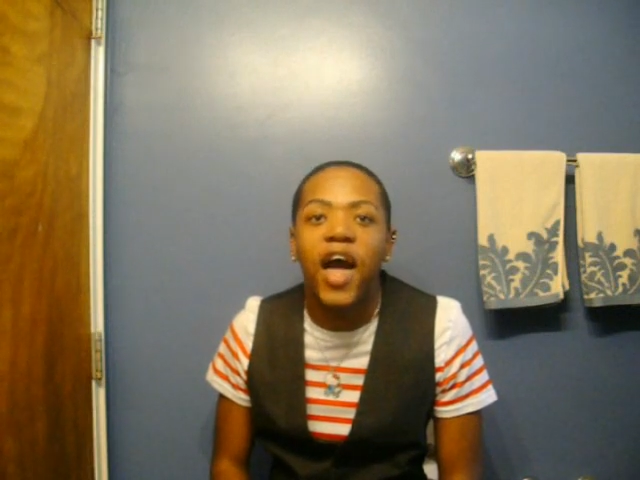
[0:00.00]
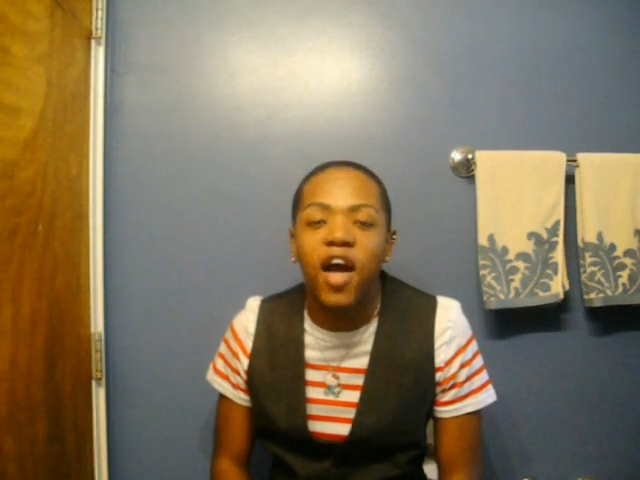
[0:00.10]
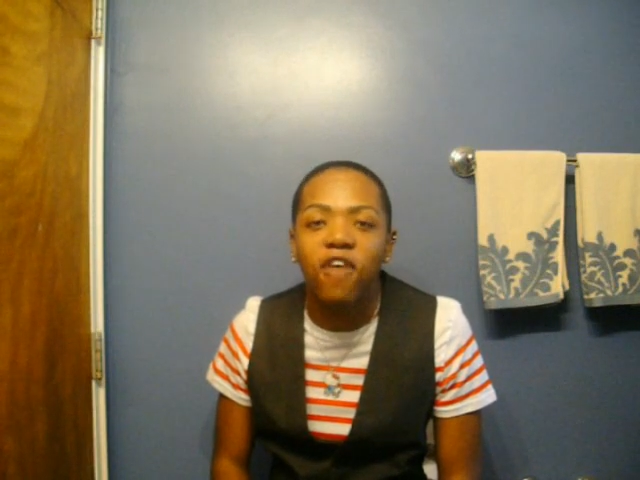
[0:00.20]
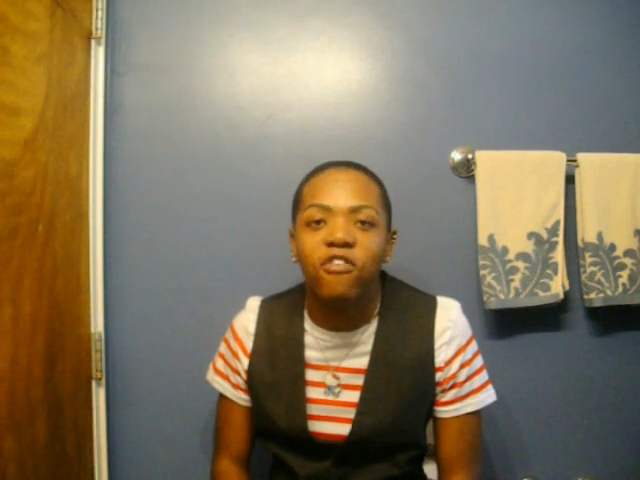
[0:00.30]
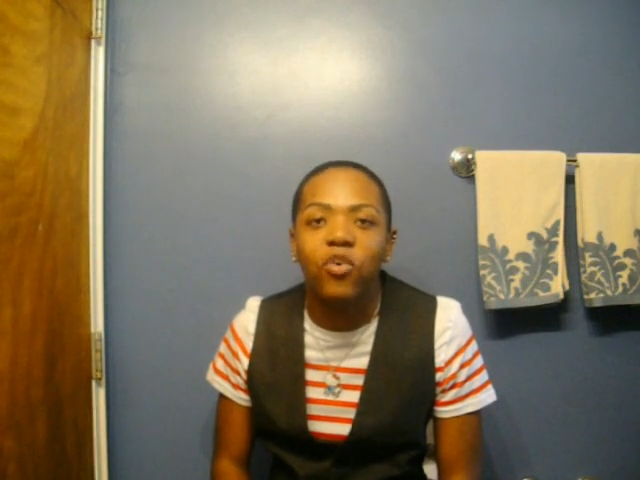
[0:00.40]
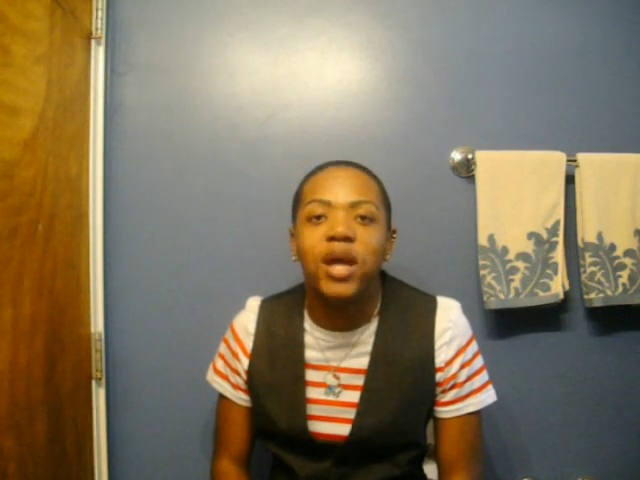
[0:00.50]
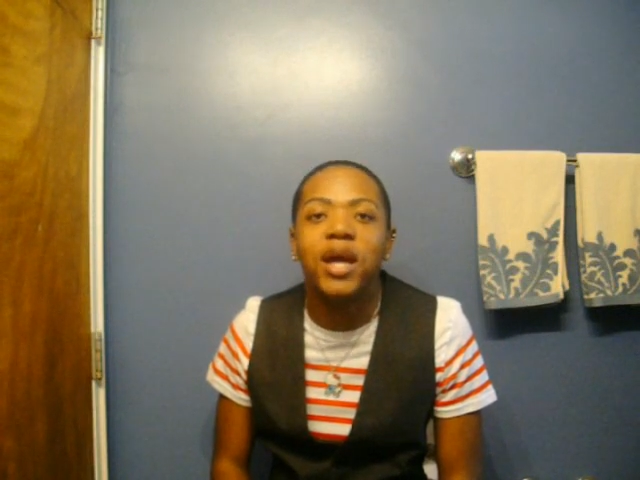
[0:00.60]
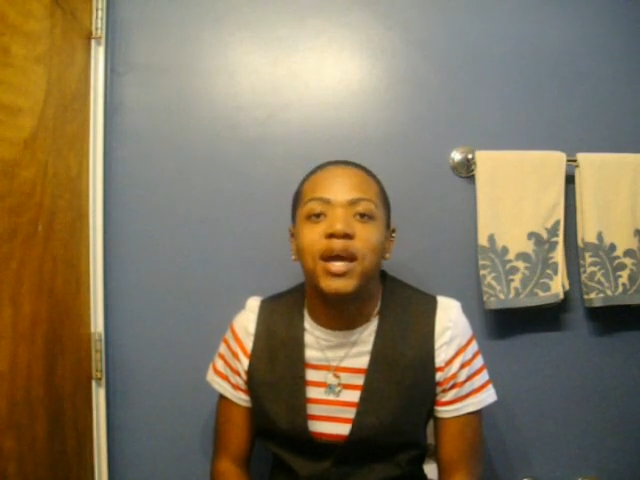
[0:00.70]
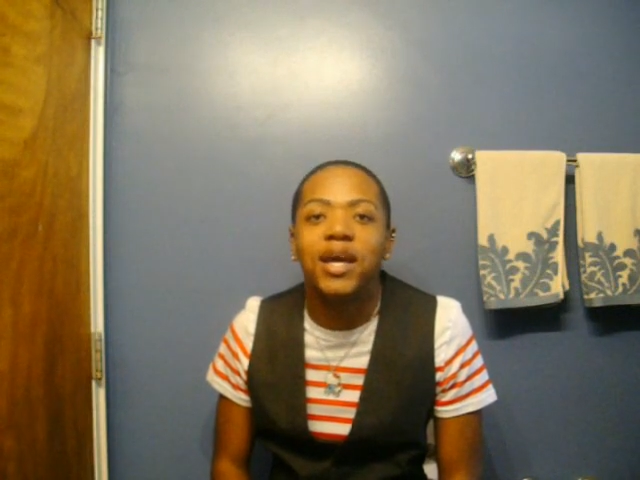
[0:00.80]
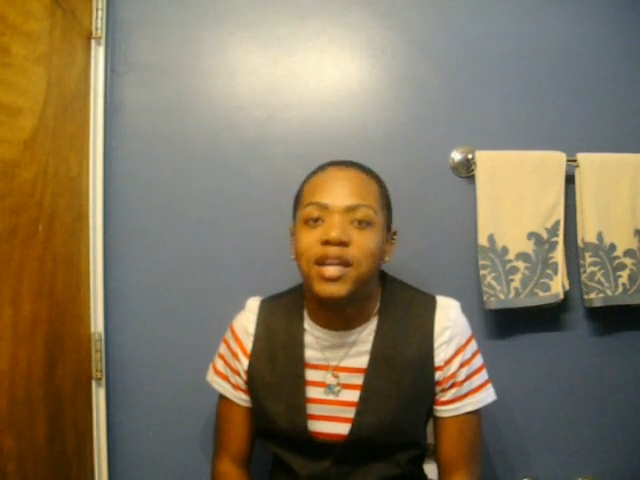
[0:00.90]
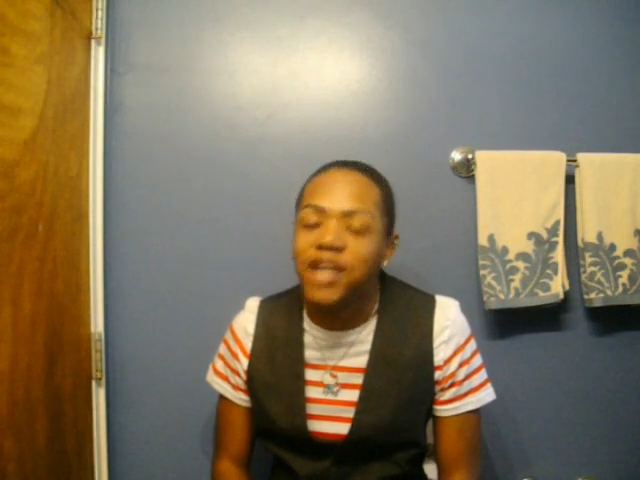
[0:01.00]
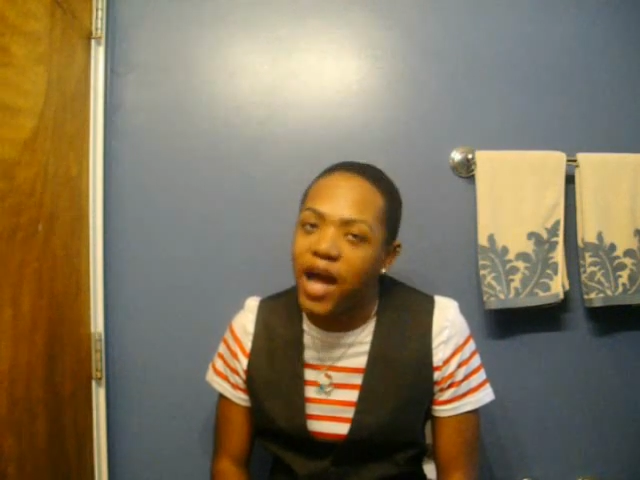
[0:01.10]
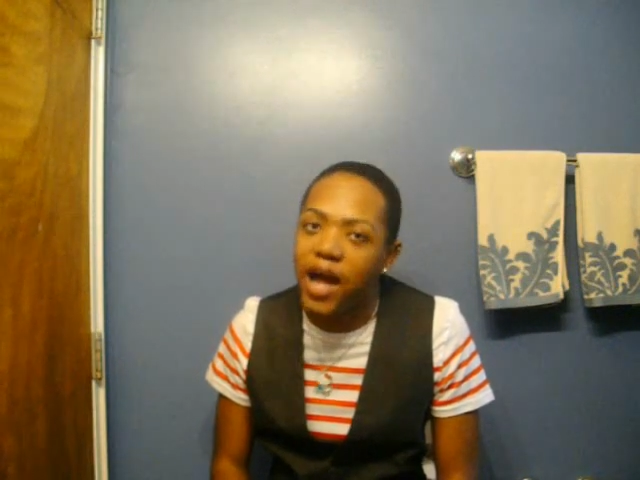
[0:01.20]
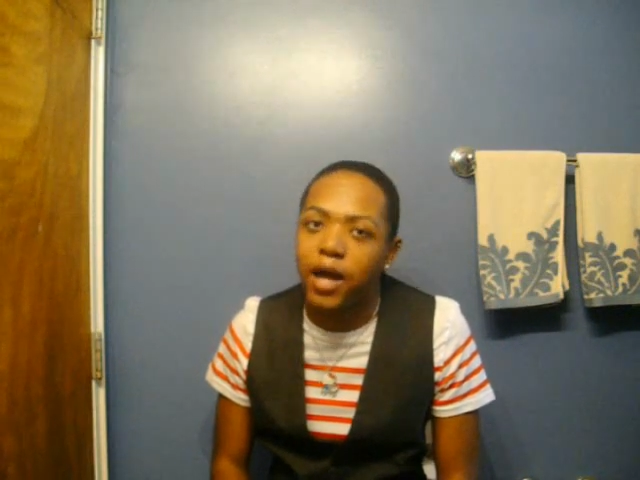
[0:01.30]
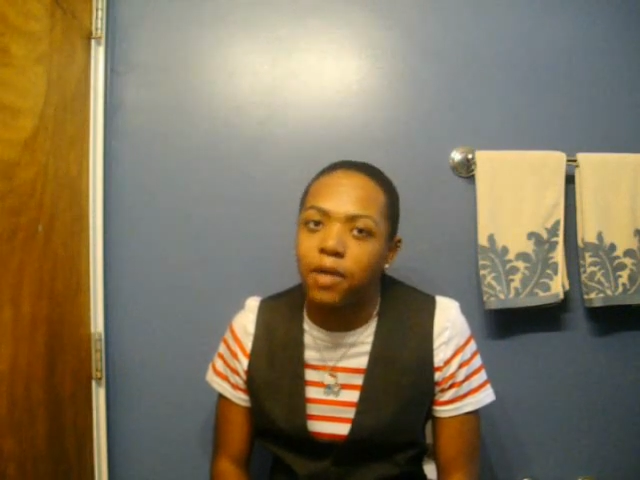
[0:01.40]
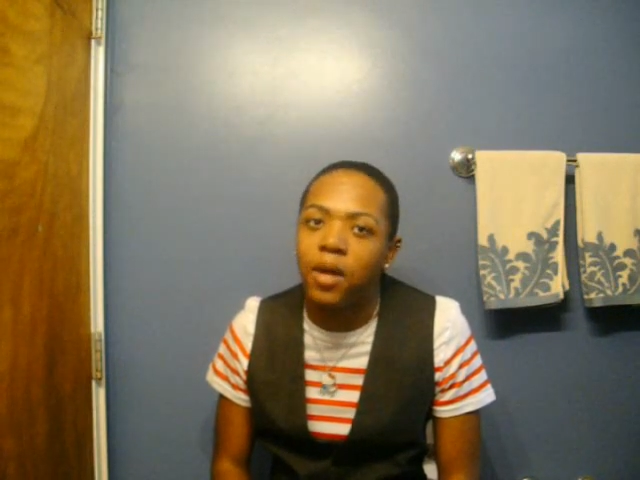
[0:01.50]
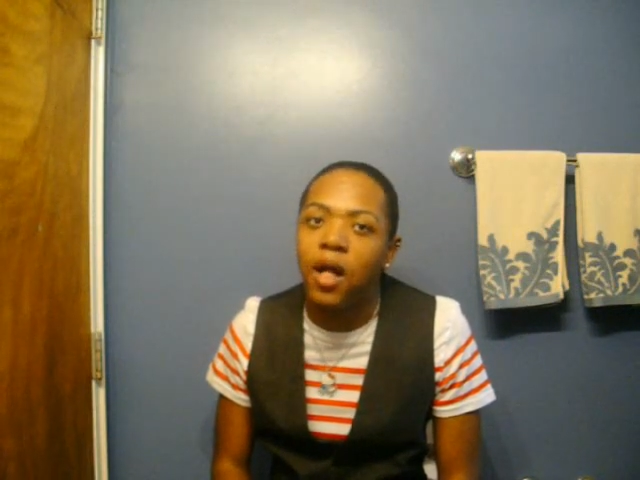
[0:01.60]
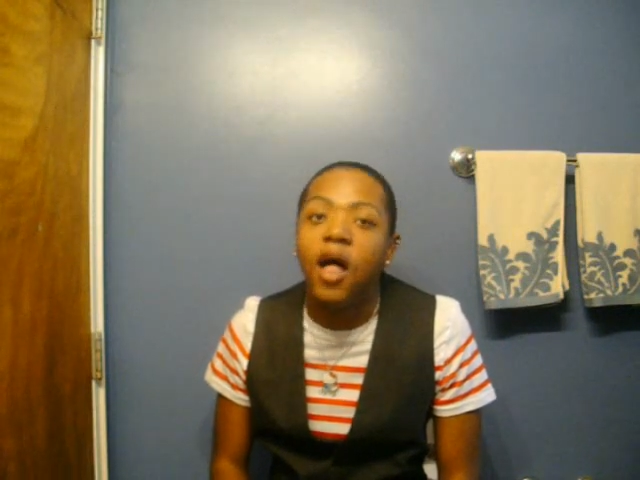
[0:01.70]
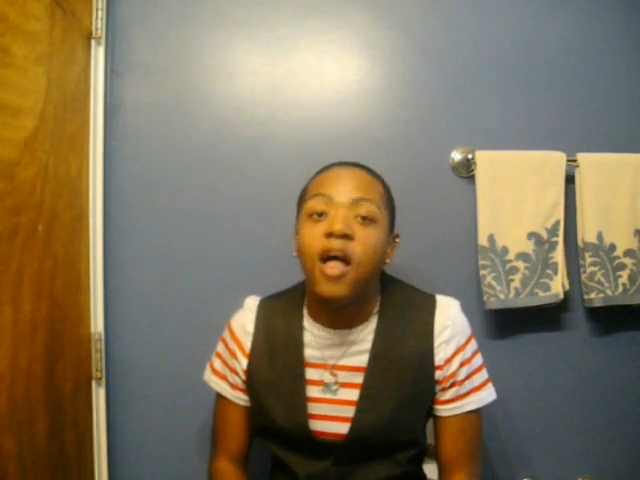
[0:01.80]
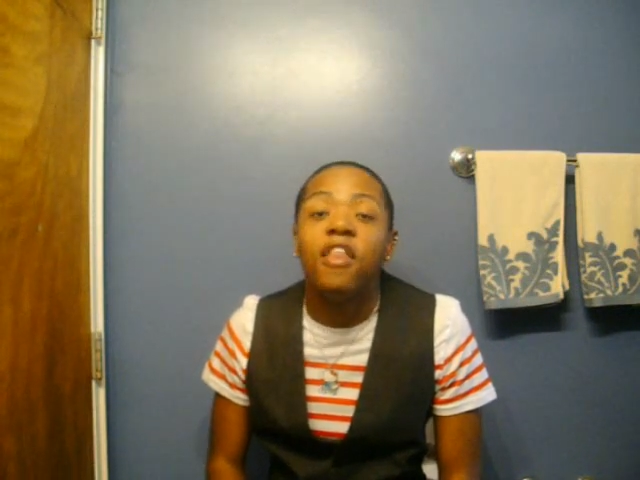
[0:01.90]
every
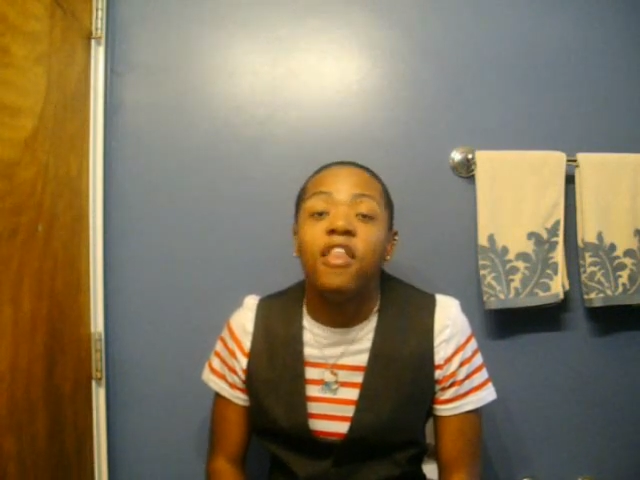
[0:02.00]
time?